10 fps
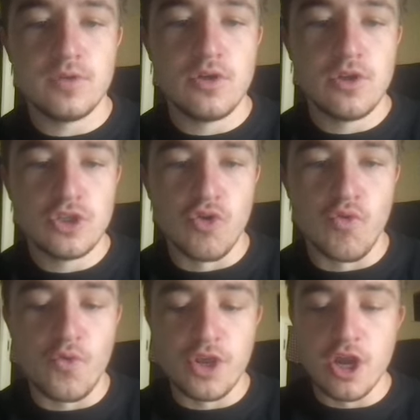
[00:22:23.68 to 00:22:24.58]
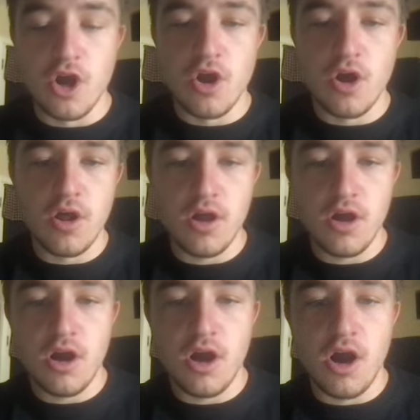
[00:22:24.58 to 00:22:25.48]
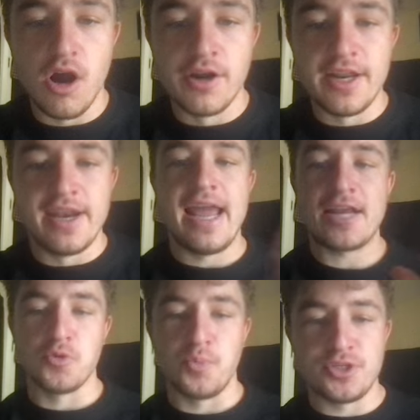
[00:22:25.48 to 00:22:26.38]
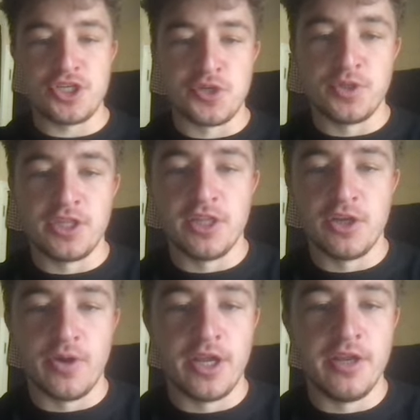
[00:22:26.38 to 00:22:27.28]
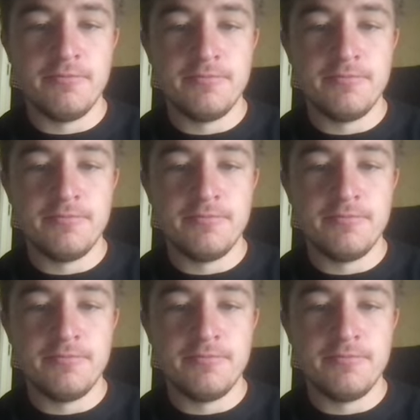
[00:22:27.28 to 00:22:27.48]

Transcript: So if we aren't in an actual position within the grid,